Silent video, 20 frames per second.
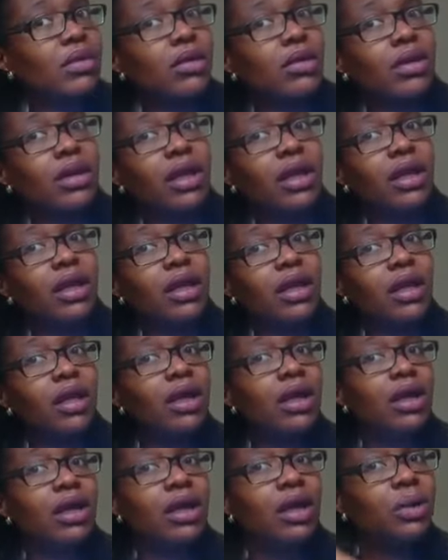Okay,
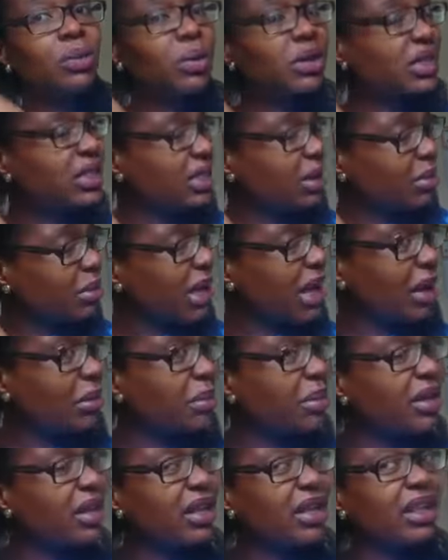and once I'm
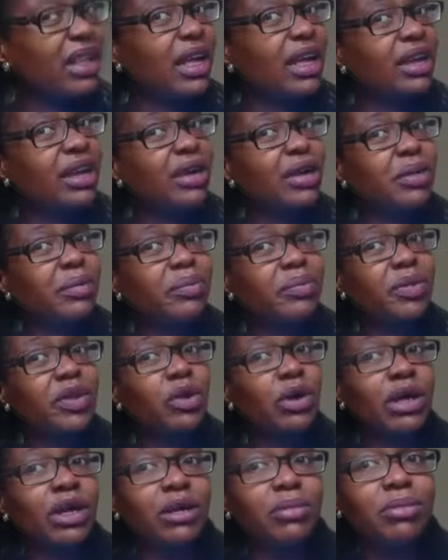happy that,
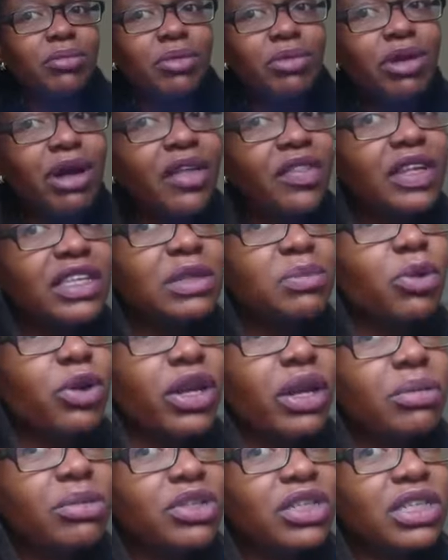at this
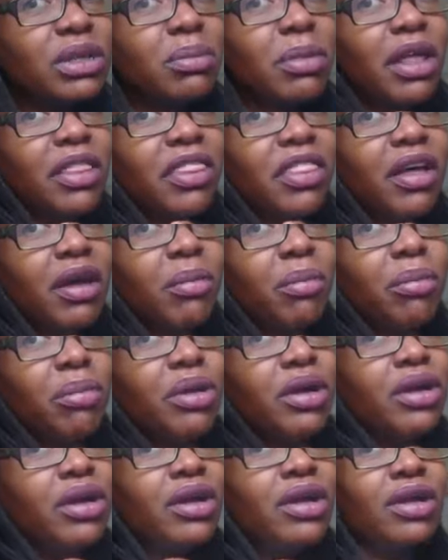point I'm using my thumb
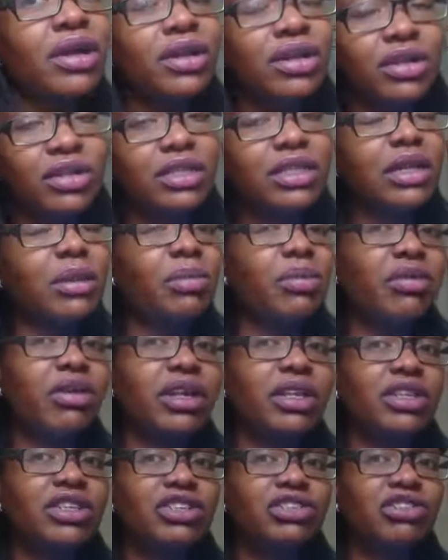to
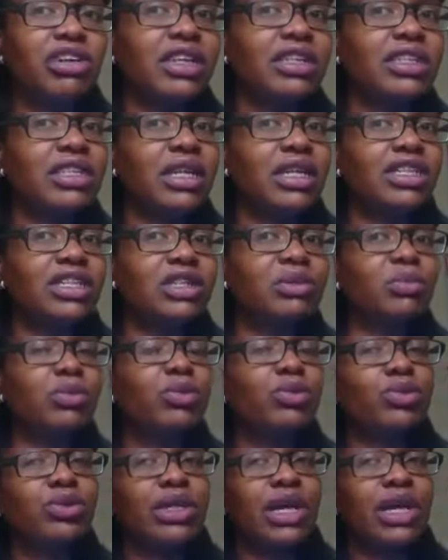separate the strands and just pull